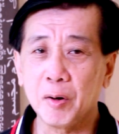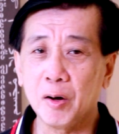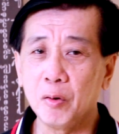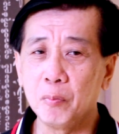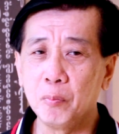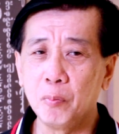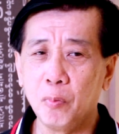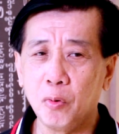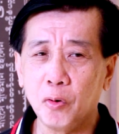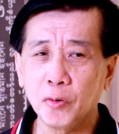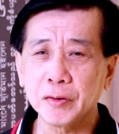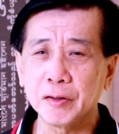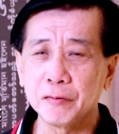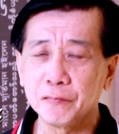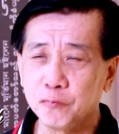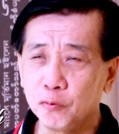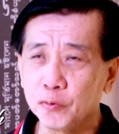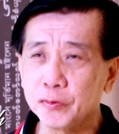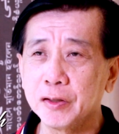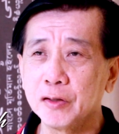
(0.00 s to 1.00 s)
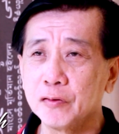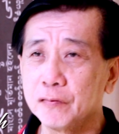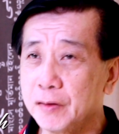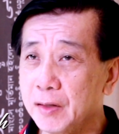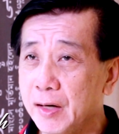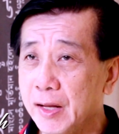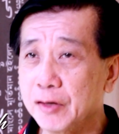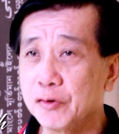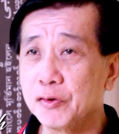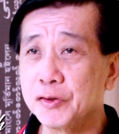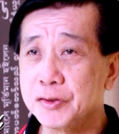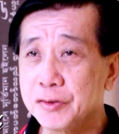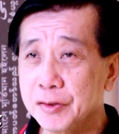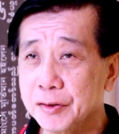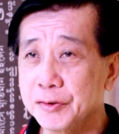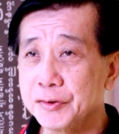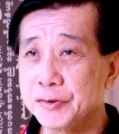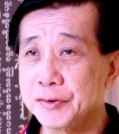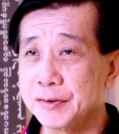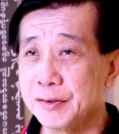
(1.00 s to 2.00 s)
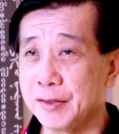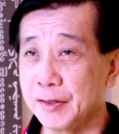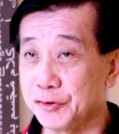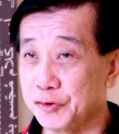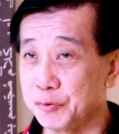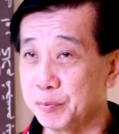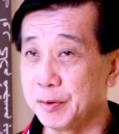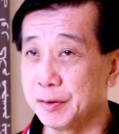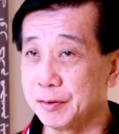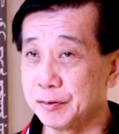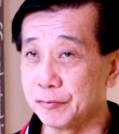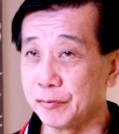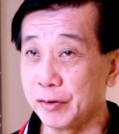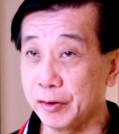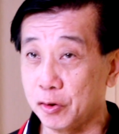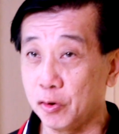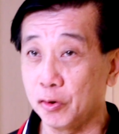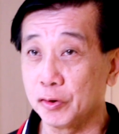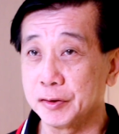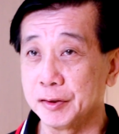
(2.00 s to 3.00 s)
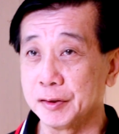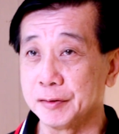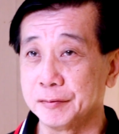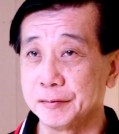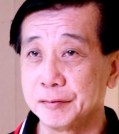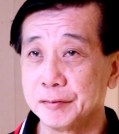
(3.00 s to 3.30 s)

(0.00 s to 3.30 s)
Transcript: About more than 14 world languages has been recorded.